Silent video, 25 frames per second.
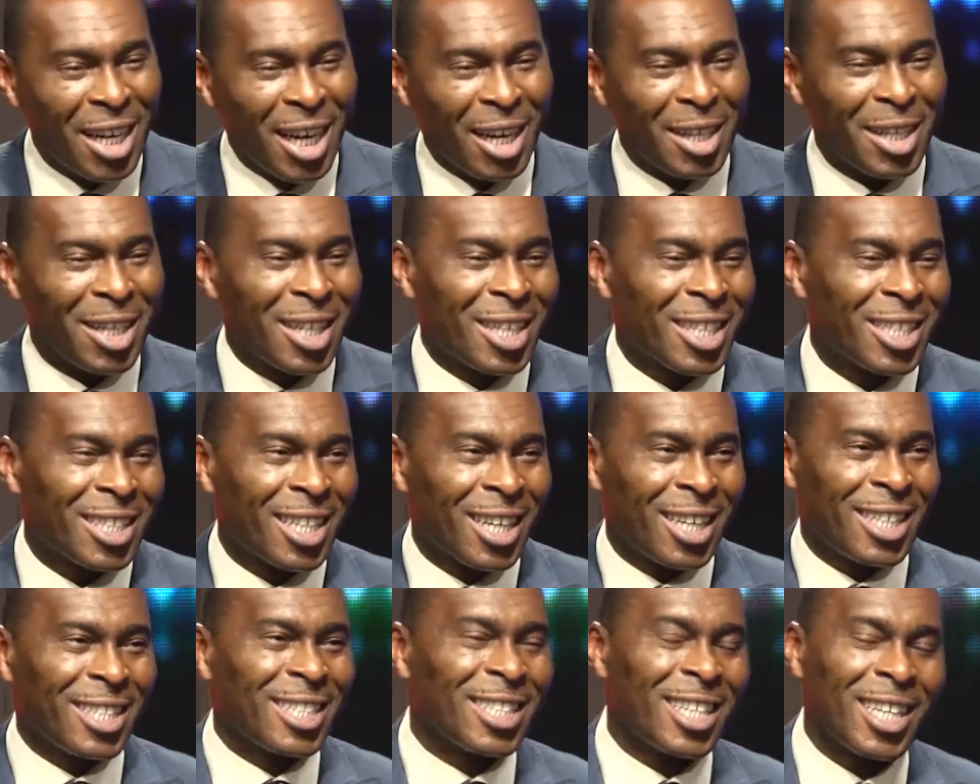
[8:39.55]
And
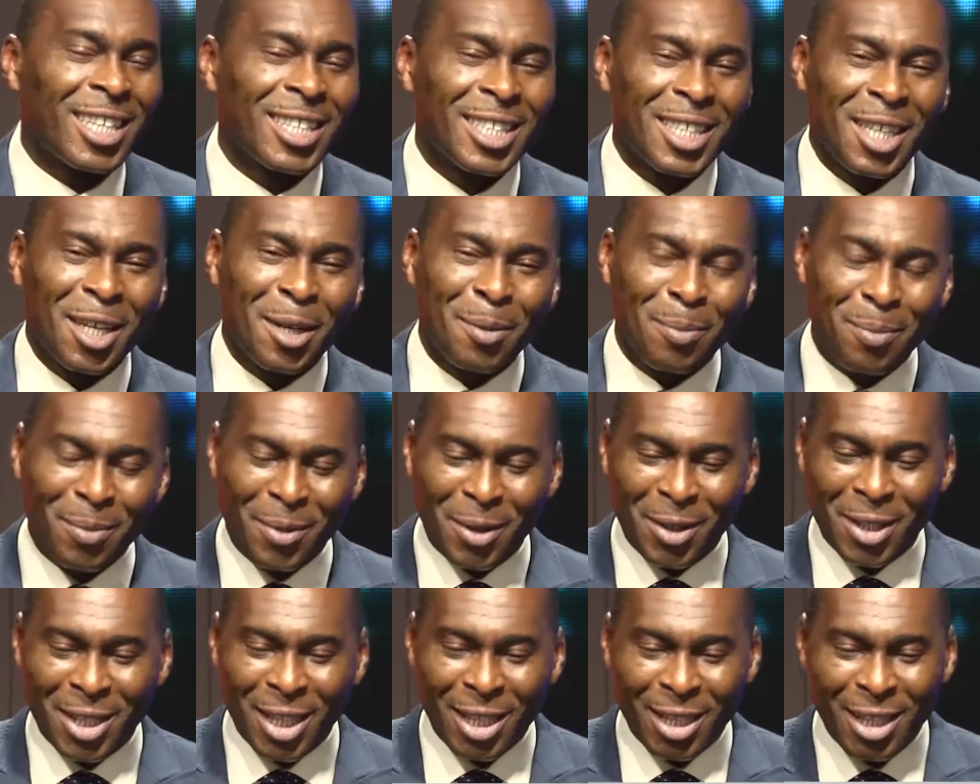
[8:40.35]
I said
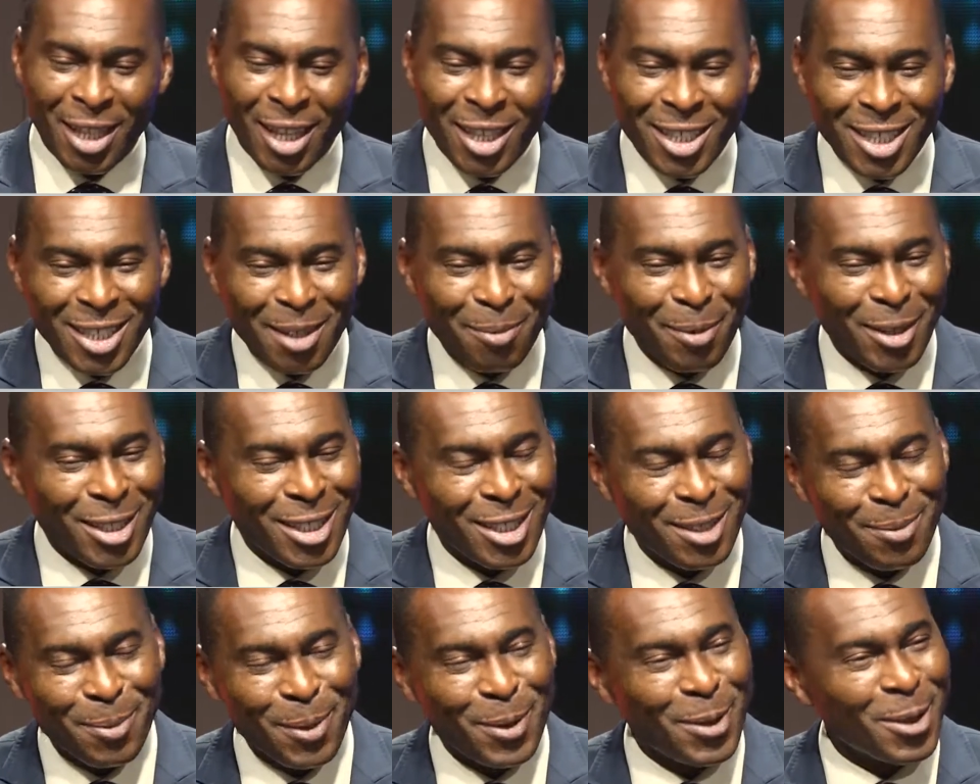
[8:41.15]
on the last time I
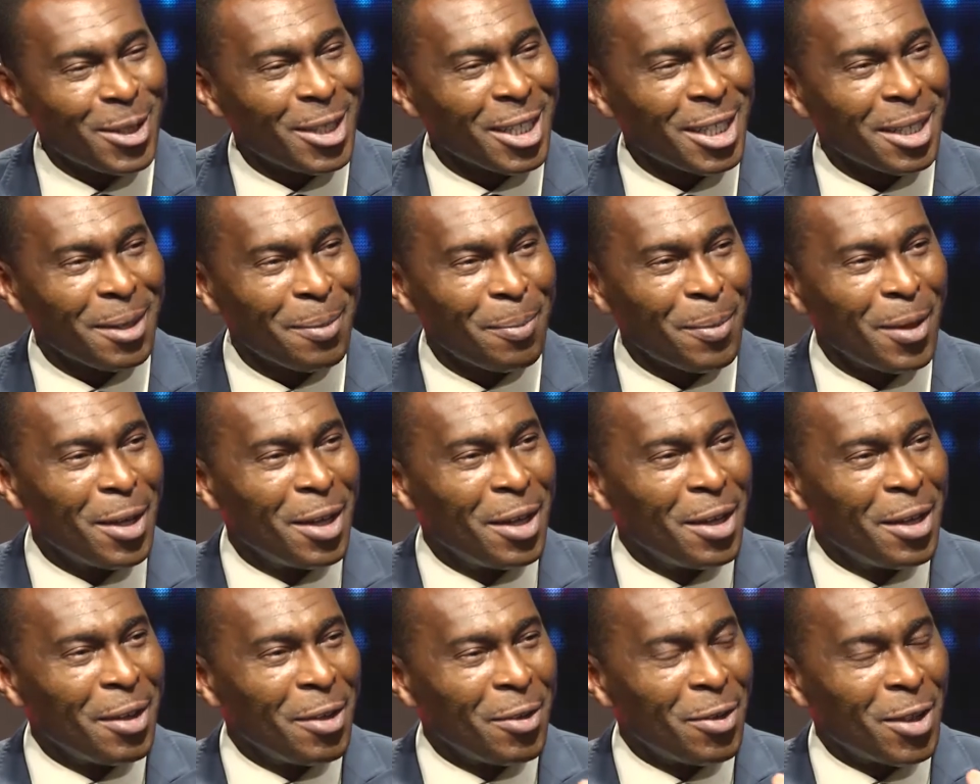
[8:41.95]
spoke,
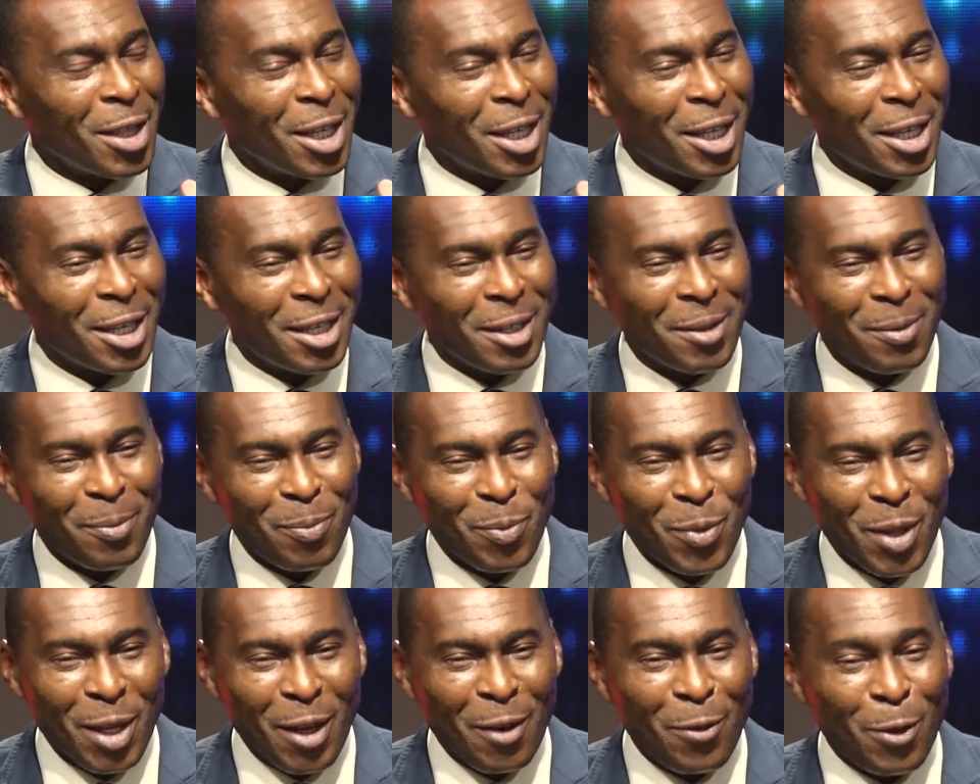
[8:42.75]

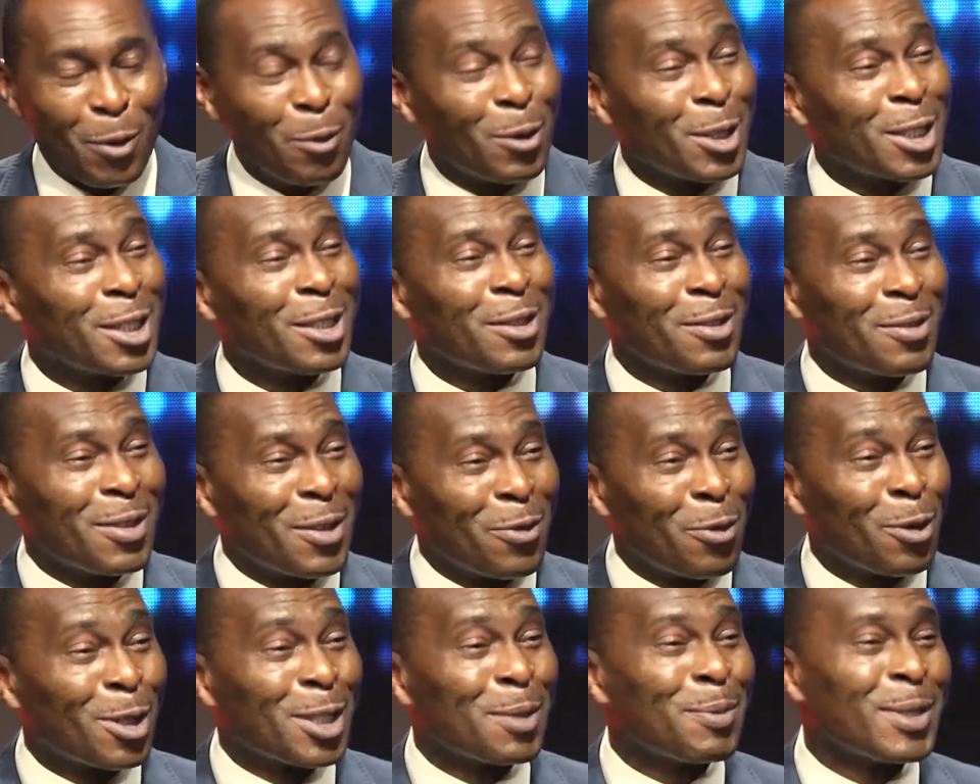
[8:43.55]
if you want
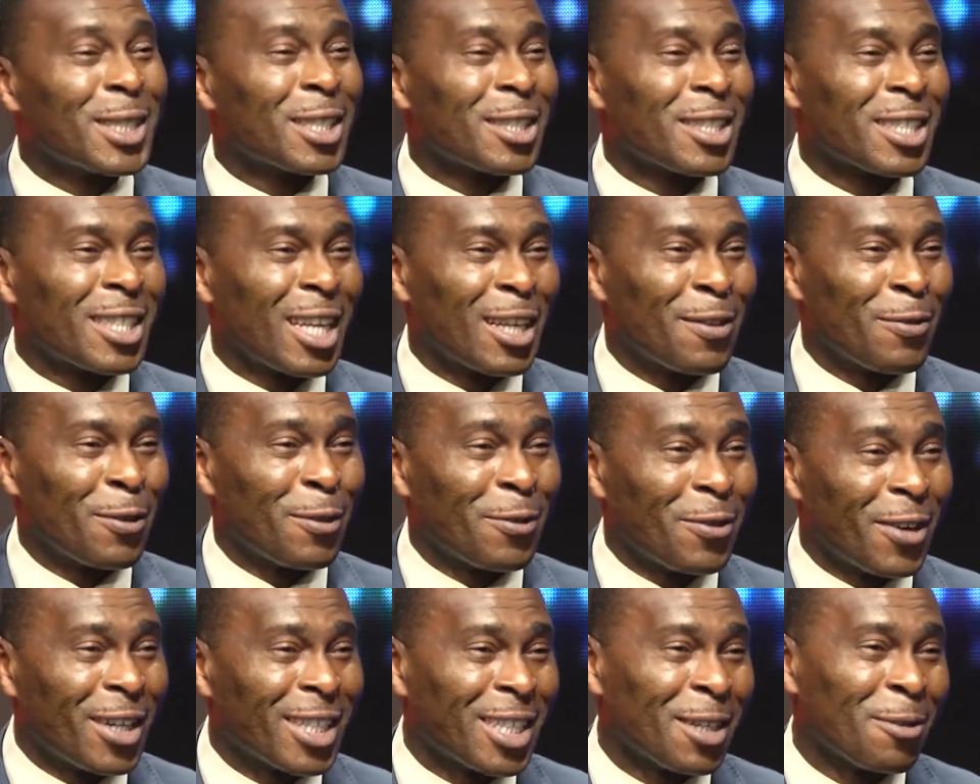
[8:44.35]
to be successful,
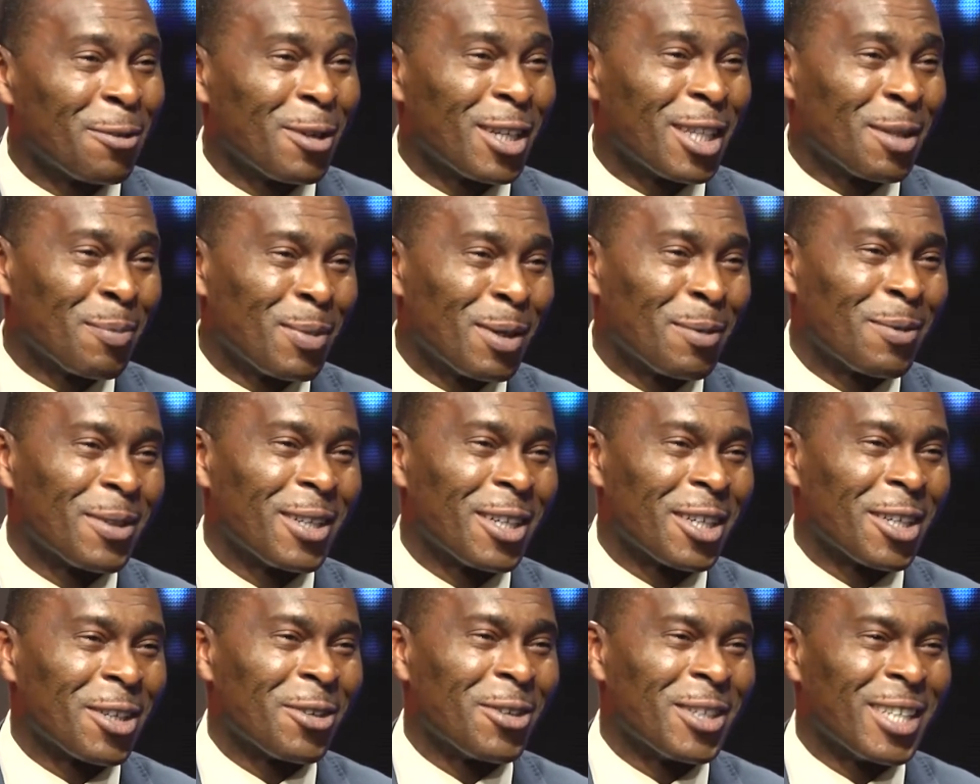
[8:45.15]
find out where the people
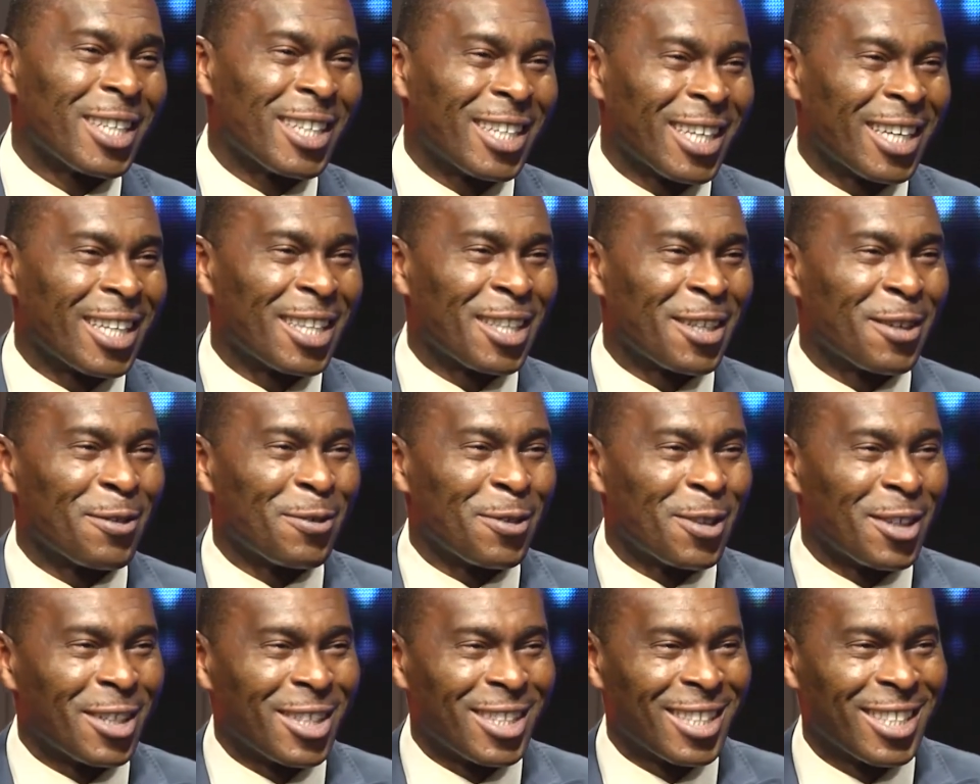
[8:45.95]
are going and get there
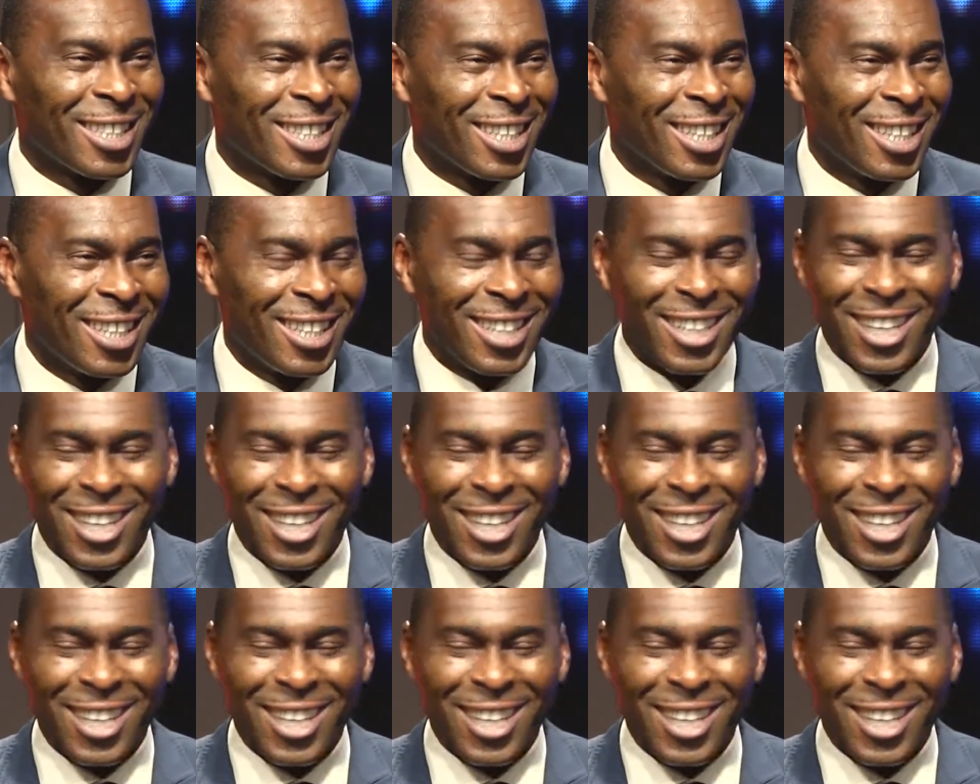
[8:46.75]
first.